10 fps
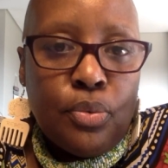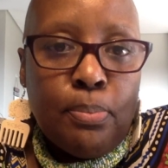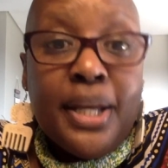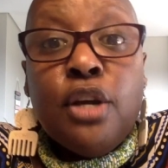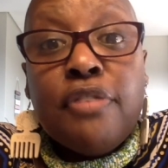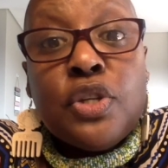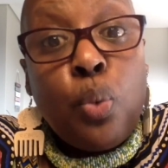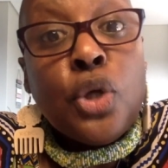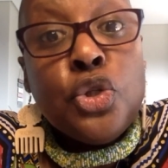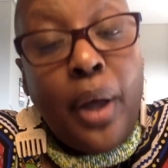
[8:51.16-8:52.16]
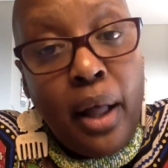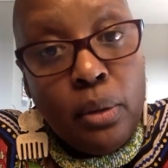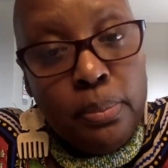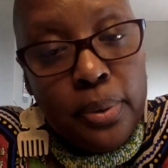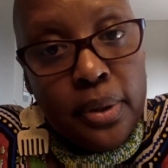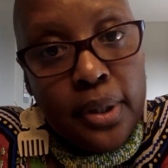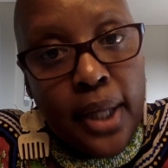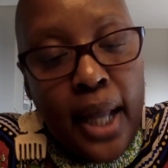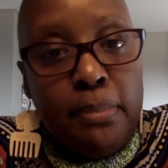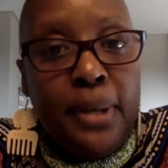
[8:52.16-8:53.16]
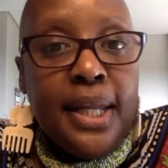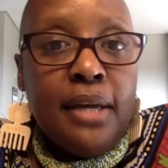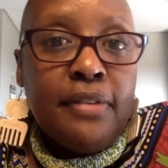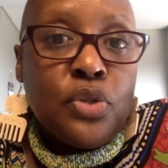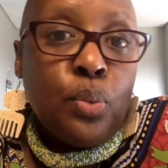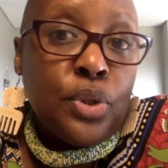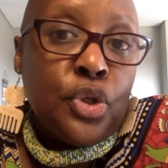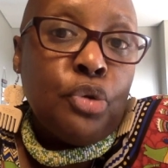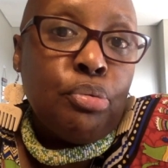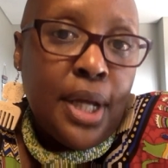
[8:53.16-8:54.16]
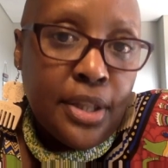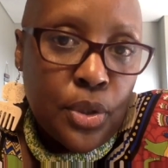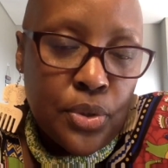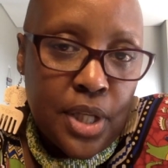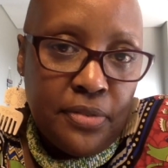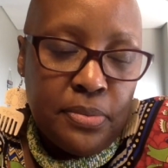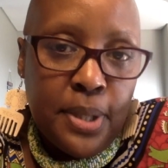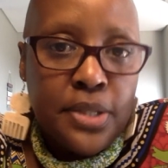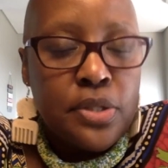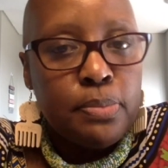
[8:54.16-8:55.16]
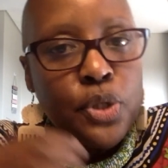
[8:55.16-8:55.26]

many of us want to help, and many of us want to create those safe spaces,